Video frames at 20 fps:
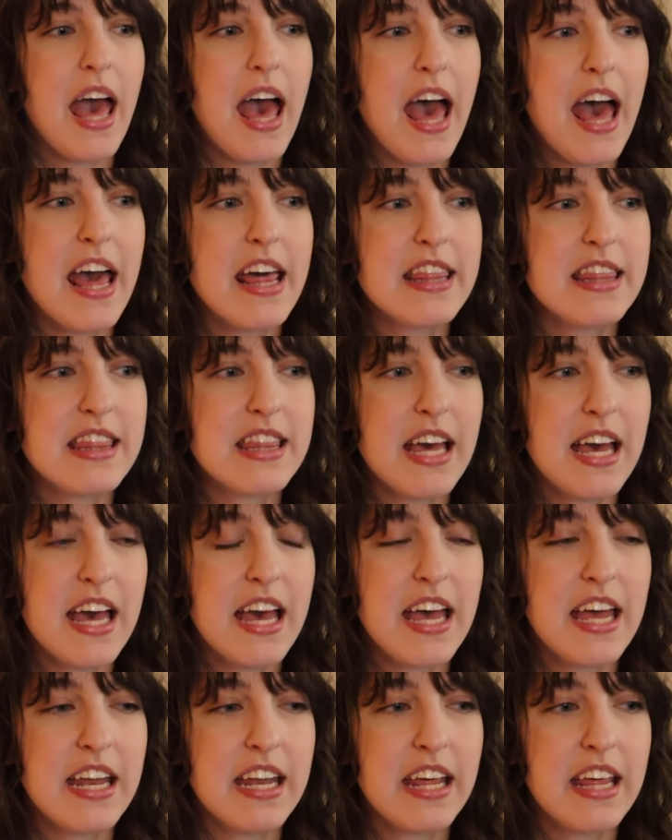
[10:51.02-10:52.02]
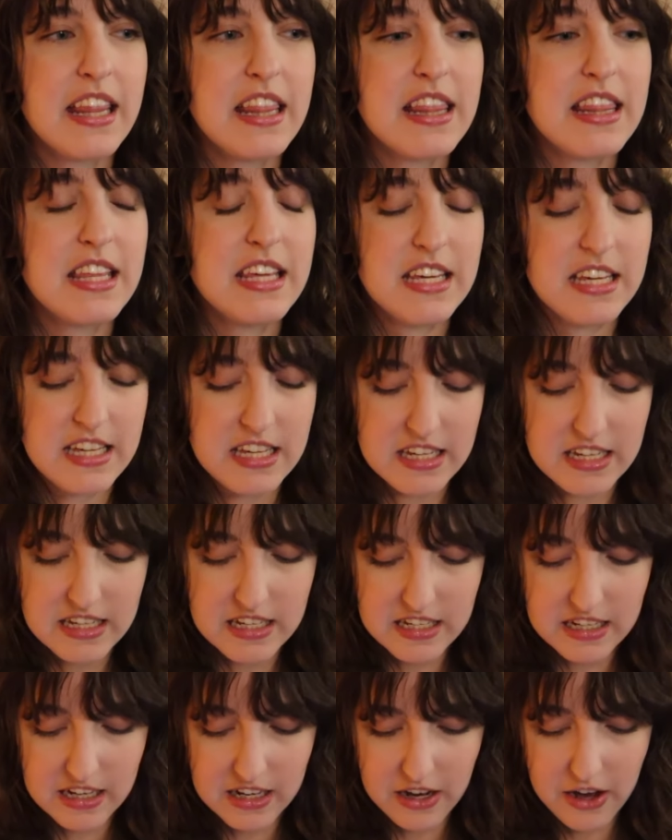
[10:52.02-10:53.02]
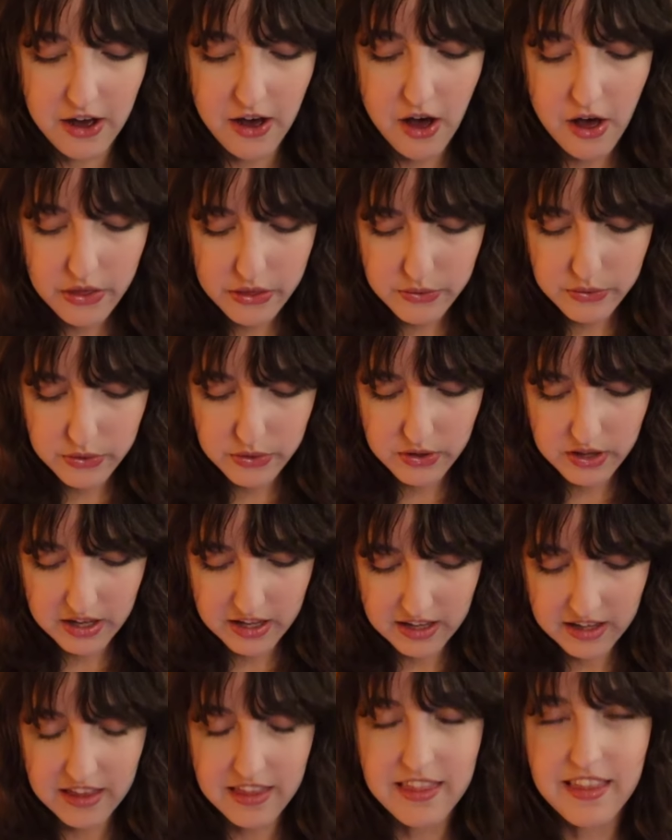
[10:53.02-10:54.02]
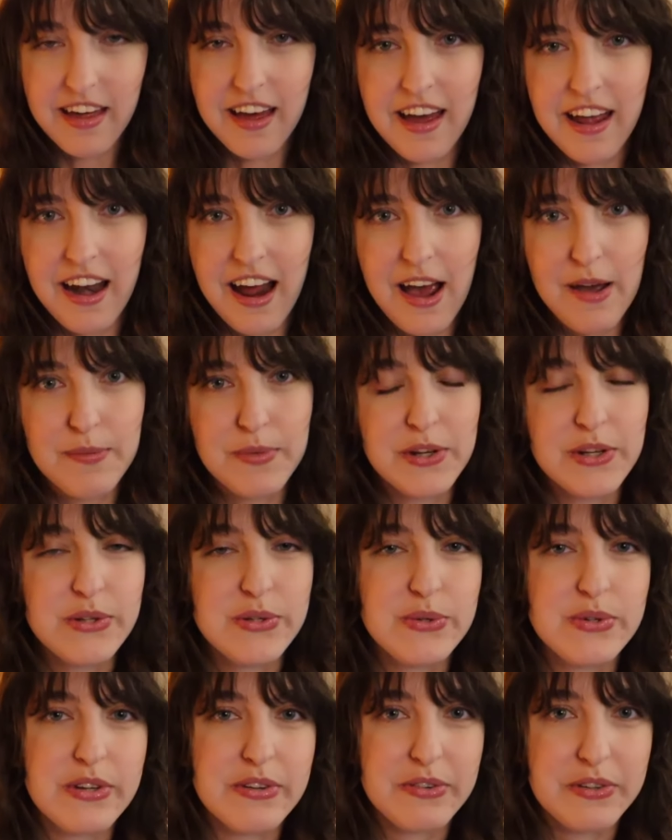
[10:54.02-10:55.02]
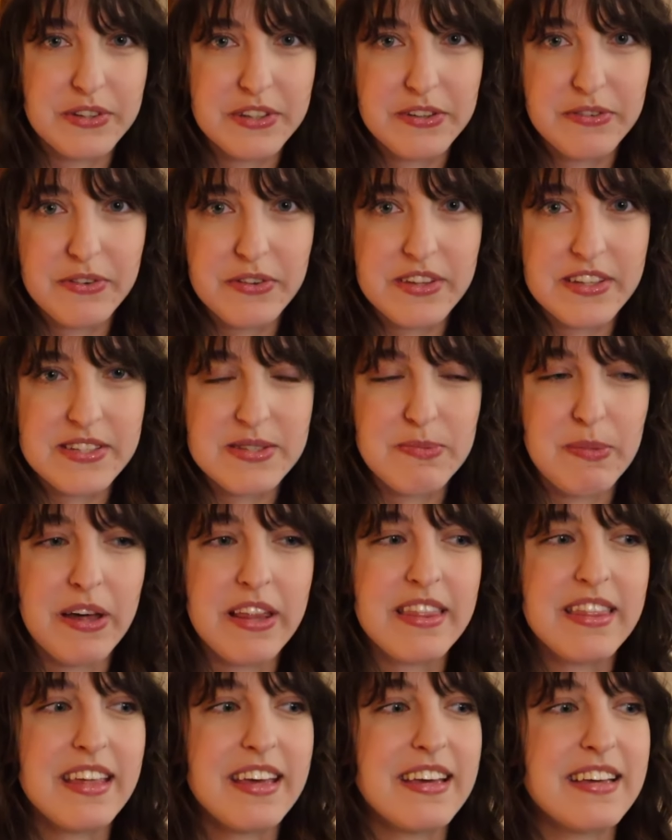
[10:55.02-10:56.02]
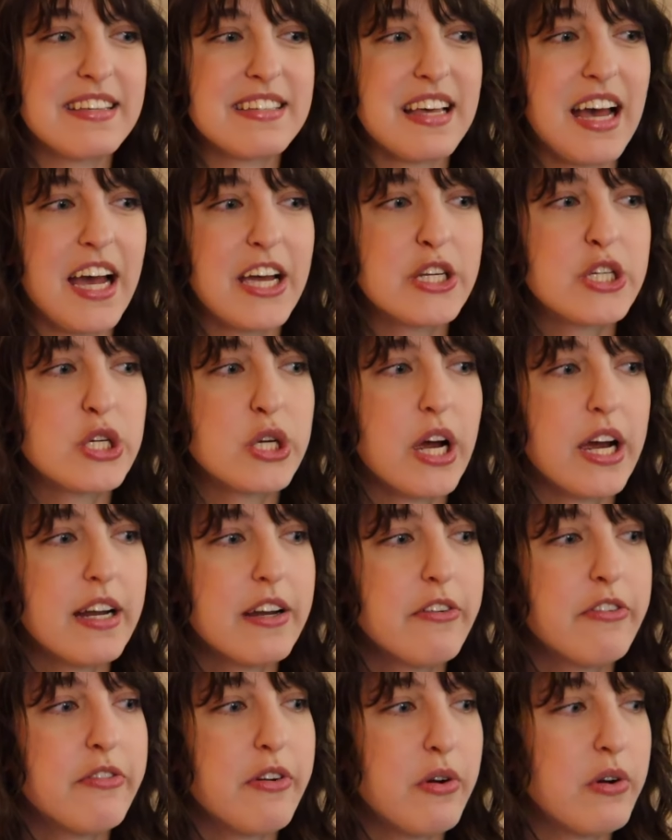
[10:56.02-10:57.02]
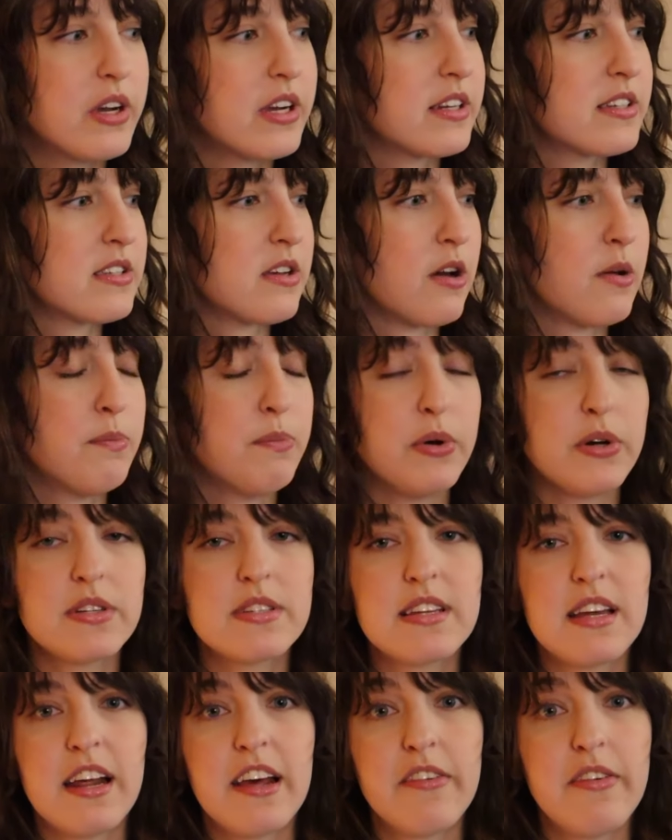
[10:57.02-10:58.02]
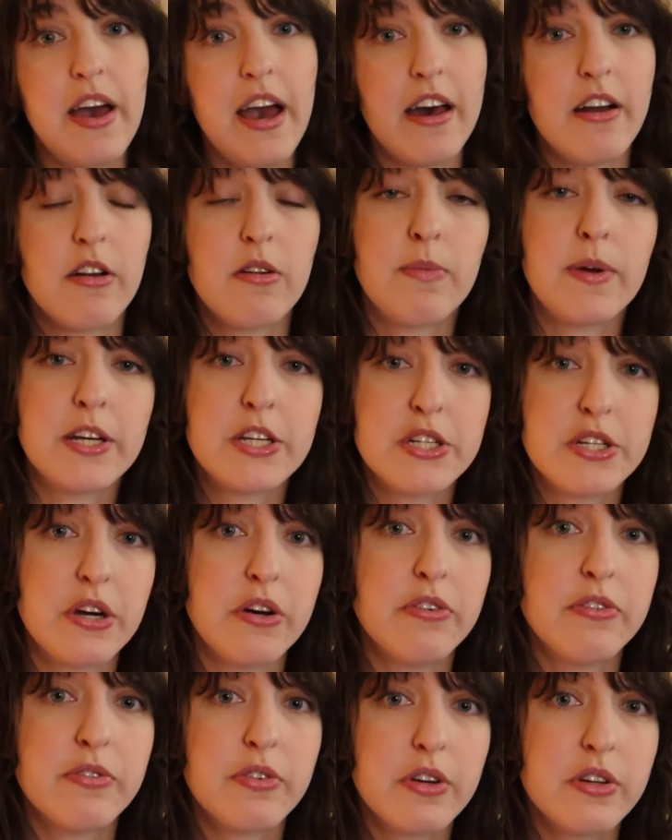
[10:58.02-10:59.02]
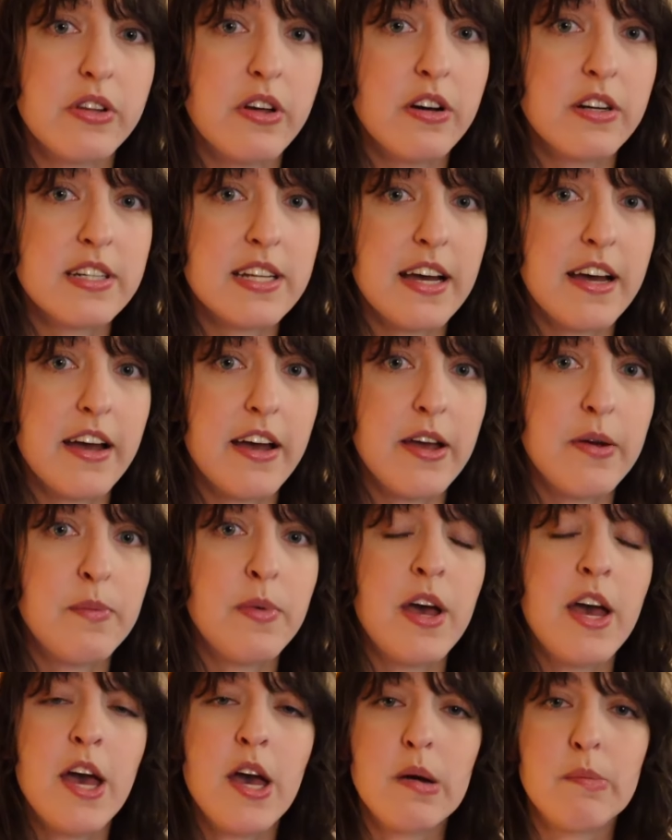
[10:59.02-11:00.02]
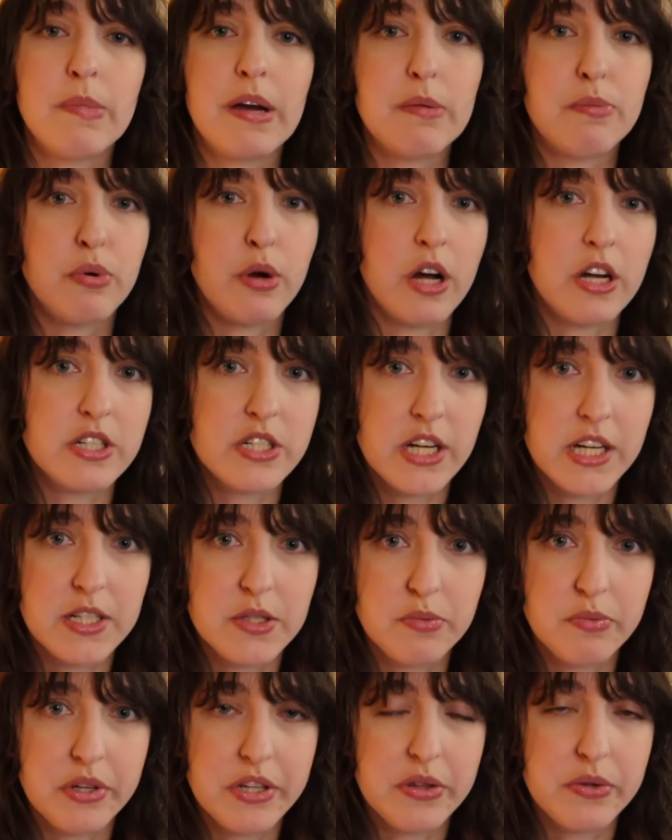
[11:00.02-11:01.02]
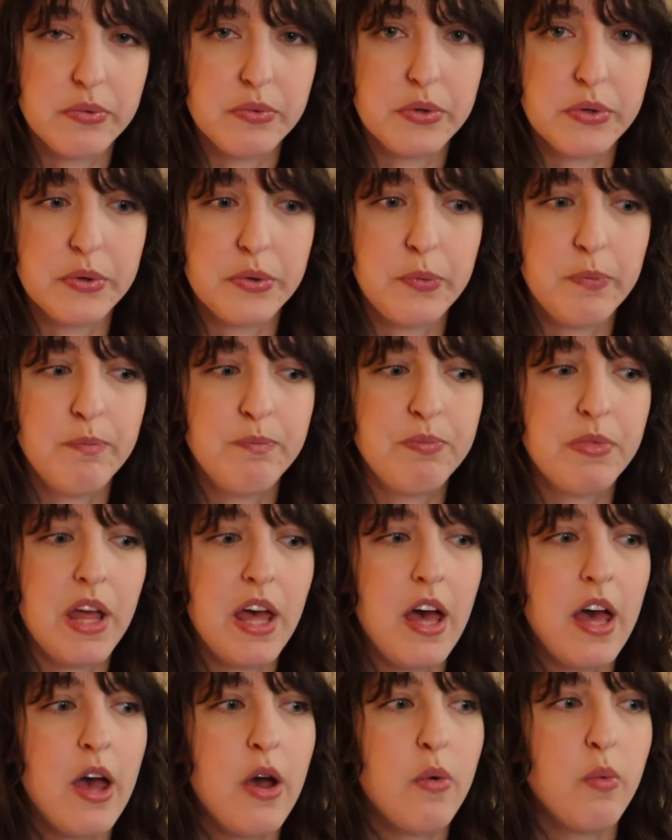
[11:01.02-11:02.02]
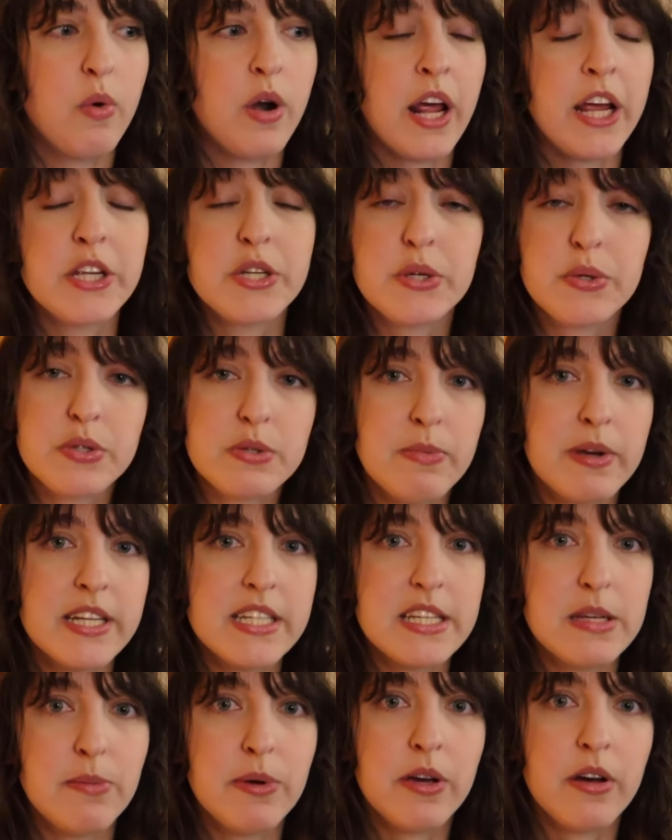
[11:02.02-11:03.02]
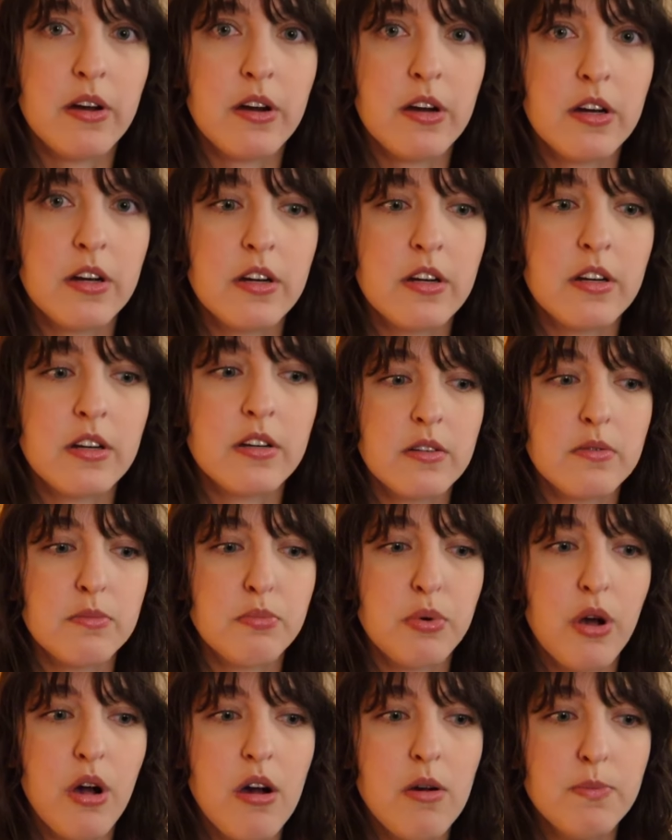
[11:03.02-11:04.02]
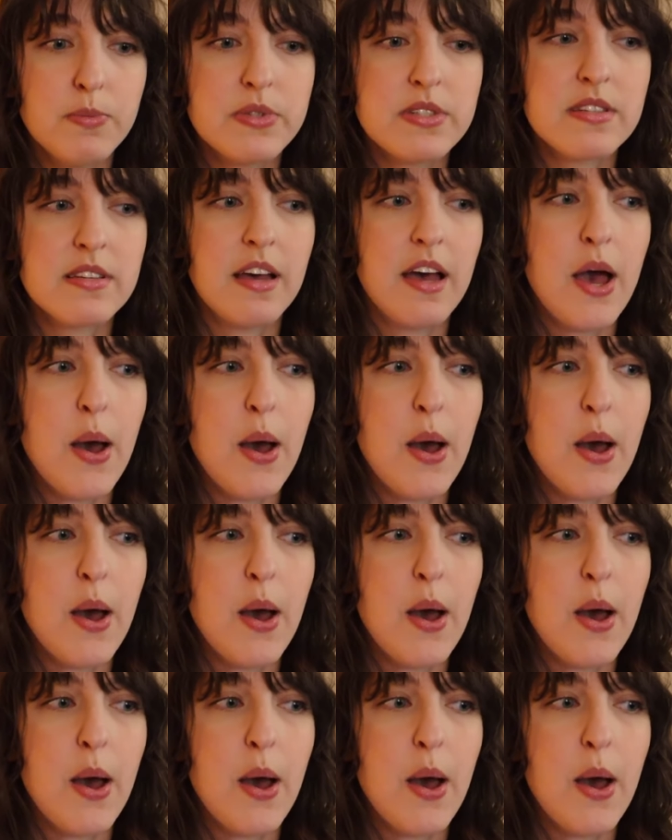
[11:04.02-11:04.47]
And then the other thing that I'm going to do differently for this month is I try to focus on books that I have had on my shelf for a long time, my project Read the Room, when I choose my TBR prompts.